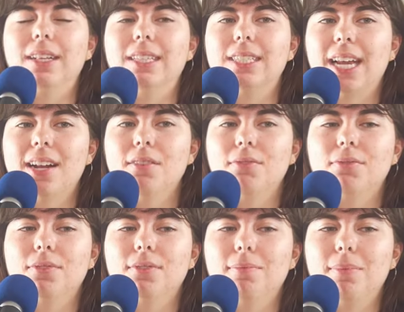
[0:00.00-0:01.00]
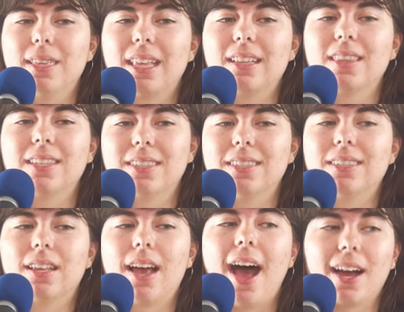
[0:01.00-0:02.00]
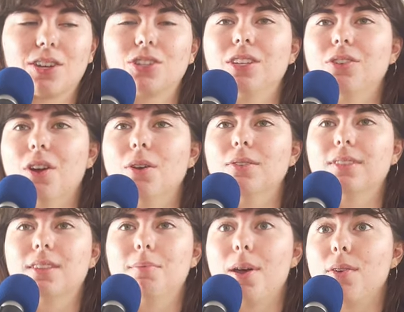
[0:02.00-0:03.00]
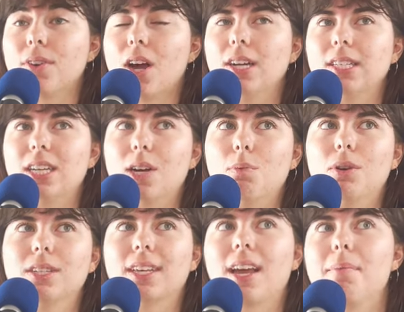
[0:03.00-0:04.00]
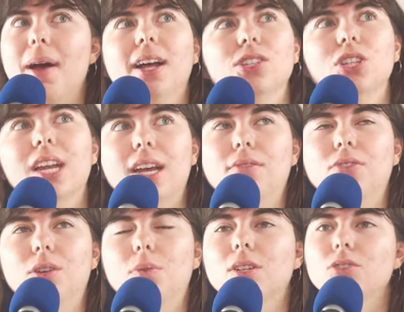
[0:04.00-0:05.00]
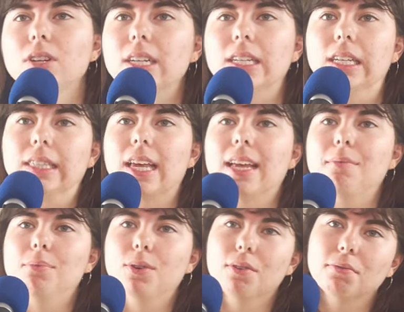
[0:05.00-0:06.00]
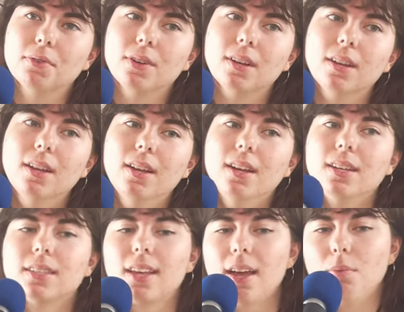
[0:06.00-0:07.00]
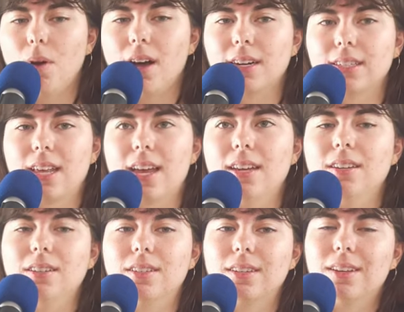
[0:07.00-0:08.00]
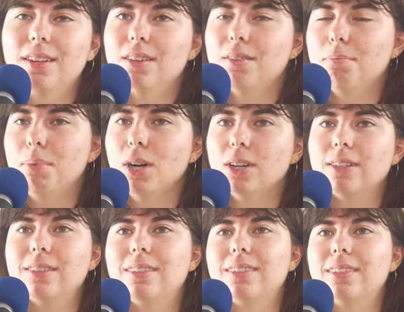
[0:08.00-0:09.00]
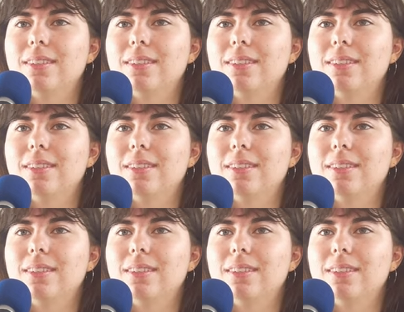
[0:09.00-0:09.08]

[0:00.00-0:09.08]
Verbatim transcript: instead of being this is actually gross, the amount of cars here, we're just imagine if there were trees and beautiful sidewalks and birds.